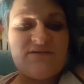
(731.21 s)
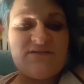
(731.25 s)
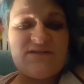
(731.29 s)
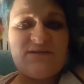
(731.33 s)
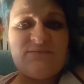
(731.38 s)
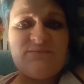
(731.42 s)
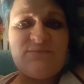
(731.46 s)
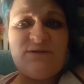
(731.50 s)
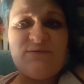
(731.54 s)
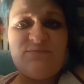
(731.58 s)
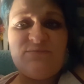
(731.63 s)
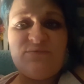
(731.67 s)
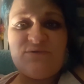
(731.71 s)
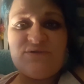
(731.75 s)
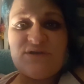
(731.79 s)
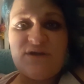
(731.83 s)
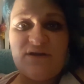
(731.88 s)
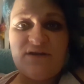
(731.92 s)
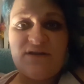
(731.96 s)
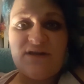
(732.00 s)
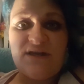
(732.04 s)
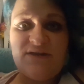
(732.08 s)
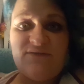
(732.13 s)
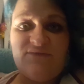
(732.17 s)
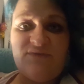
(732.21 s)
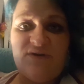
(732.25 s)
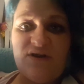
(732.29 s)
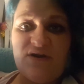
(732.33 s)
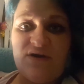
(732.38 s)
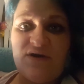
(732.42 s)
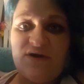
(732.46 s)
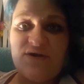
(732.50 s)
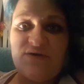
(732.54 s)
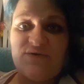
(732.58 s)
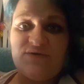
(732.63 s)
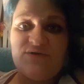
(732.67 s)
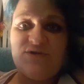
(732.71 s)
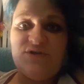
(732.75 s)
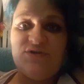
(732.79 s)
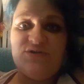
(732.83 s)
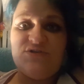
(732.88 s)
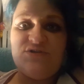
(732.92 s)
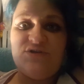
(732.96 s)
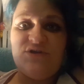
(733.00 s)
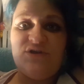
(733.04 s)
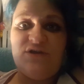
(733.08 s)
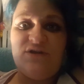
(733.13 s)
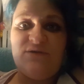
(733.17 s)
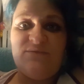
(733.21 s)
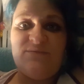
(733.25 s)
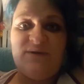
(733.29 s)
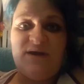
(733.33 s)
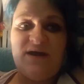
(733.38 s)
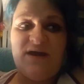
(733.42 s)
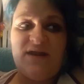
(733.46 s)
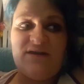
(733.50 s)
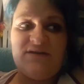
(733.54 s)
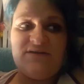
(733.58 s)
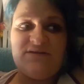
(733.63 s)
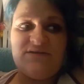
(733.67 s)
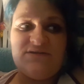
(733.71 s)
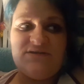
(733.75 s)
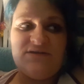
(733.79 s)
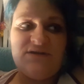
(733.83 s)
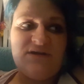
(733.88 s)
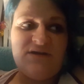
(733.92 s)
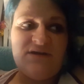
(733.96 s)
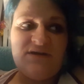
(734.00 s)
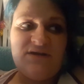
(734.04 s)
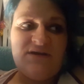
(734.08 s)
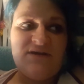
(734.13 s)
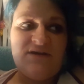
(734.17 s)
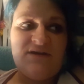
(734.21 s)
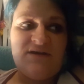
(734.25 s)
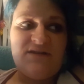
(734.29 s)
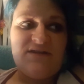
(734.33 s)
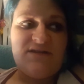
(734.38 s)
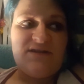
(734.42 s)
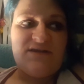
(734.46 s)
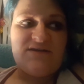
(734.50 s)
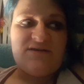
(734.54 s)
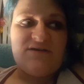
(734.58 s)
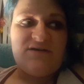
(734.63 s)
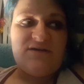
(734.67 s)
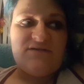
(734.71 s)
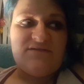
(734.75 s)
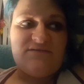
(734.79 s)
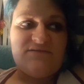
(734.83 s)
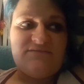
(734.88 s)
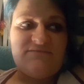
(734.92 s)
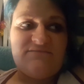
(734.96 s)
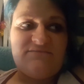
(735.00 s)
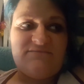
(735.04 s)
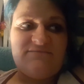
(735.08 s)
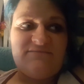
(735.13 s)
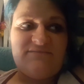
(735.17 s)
Some people totally rely on YouTube and they don't